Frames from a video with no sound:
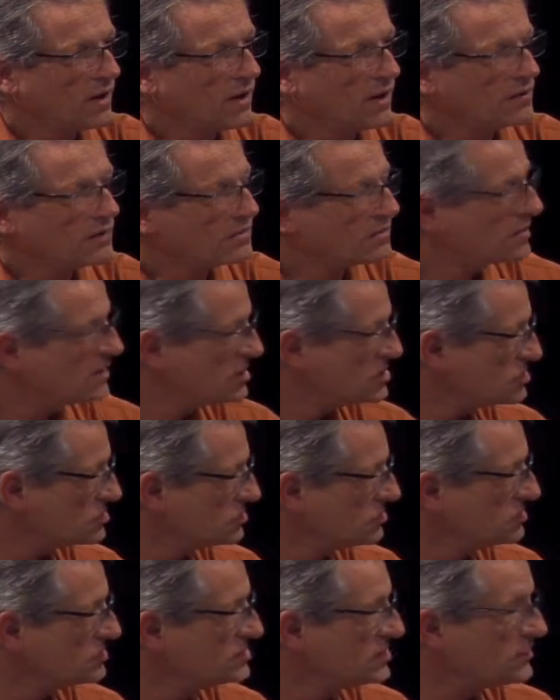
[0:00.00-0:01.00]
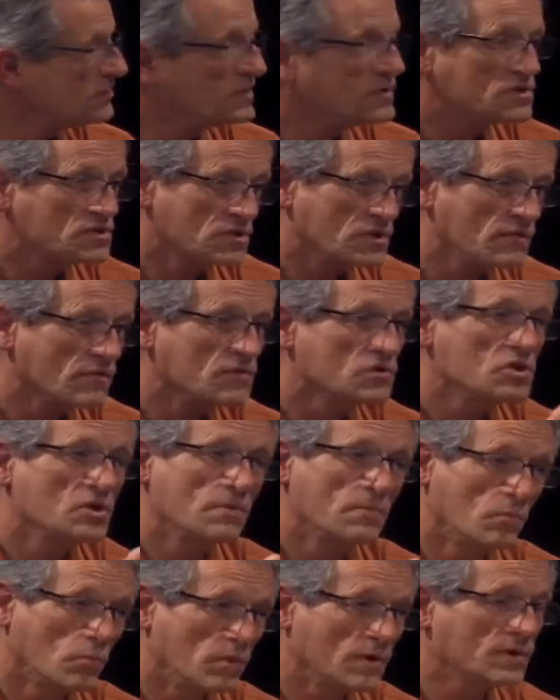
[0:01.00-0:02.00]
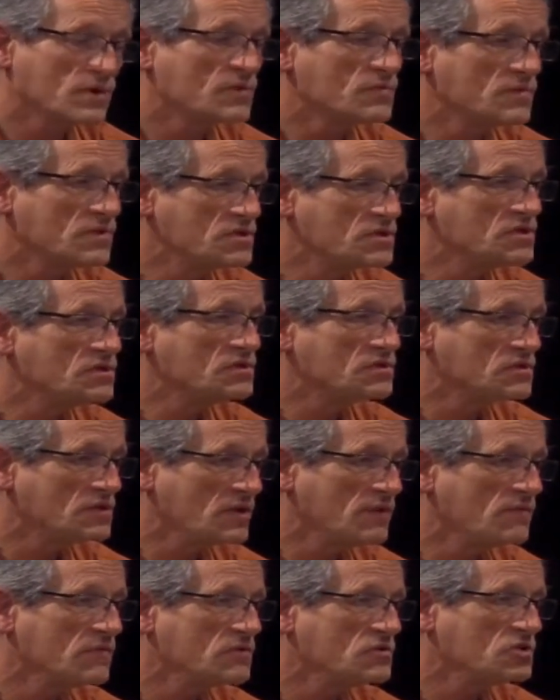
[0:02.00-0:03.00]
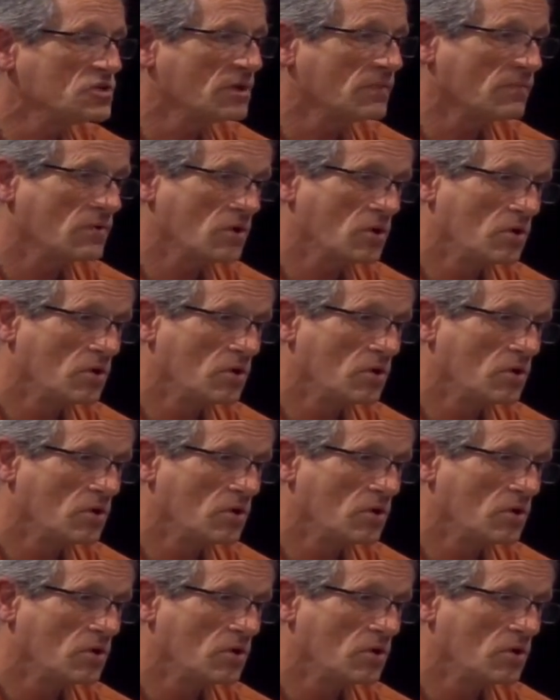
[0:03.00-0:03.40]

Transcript: Are there any schools in receivership? What does receivership